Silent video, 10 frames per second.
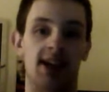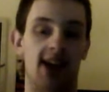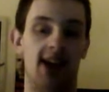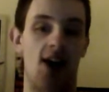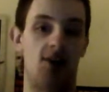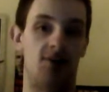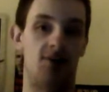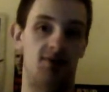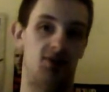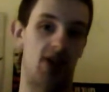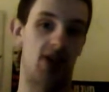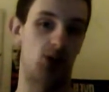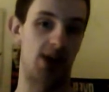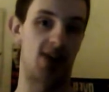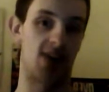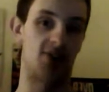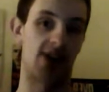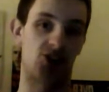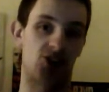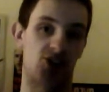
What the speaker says: Now, a quick introduction